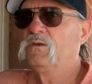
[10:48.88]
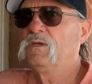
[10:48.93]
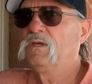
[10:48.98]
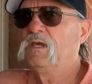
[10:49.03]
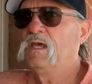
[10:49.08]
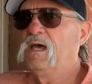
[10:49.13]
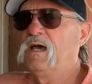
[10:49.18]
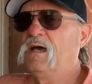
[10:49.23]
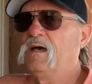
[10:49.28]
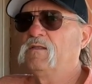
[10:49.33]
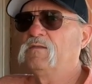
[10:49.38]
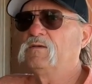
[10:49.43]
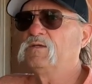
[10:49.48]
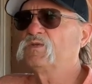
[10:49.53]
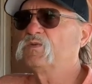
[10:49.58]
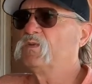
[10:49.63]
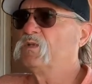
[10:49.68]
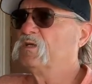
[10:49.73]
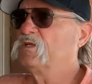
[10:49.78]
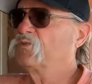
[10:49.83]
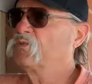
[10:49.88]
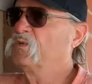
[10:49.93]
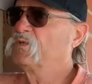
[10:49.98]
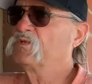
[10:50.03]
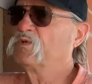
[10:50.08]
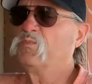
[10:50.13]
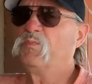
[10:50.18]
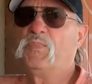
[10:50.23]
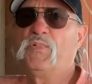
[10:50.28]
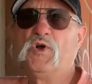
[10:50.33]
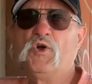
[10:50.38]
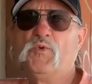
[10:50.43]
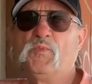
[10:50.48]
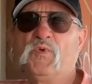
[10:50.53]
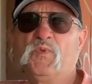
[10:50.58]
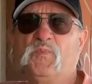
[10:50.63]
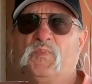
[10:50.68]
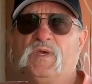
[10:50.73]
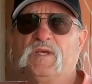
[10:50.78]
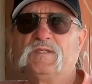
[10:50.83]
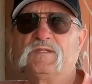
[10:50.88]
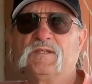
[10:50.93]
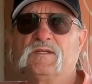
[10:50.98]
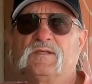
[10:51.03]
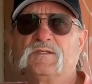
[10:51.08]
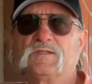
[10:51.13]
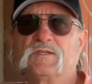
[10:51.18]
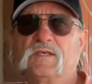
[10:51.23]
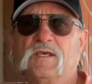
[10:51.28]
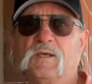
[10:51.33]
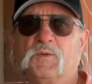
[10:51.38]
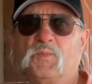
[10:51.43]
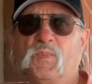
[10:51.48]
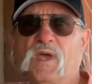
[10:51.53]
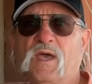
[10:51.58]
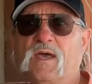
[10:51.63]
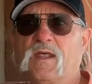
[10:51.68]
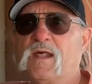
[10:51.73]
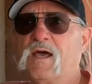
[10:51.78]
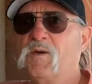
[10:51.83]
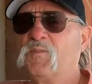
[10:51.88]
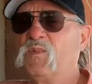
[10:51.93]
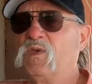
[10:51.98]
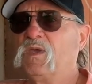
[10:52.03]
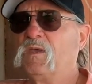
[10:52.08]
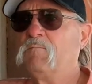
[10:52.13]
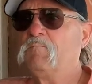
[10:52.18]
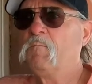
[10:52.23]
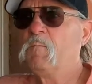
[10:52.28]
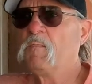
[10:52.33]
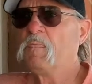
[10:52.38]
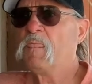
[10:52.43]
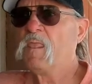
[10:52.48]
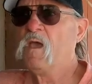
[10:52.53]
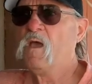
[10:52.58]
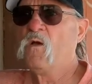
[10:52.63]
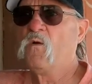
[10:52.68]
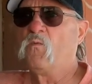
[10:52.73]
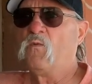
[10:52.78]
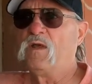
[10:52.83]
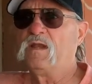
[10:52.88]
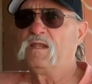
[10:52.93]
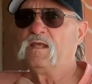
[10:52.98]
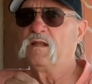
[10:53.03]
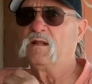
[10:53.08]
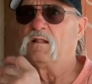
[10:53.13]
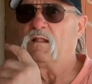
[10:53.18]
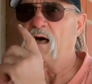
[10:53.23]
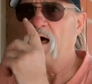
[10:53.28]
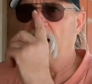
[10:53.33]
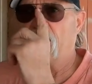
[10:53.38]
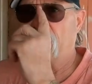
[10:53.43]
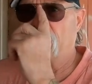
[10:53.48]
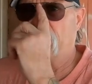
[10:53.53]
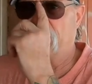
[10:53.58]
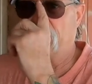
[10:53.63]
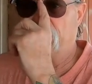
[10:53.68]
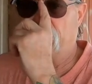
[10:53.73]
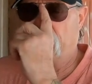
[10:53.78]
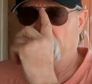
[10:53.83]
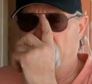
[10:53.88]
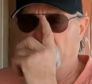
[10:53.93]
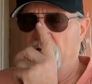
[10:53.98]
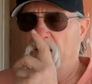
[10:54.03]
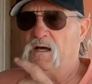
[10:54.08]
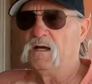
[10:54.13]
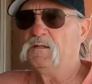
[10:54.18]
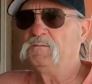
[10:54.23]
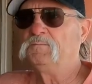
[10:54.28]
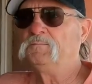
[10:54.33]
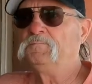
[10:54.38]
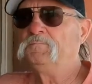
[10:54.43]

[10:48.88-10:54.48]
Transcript: yeah, this was a booming business then, man. I mean, we did a lot of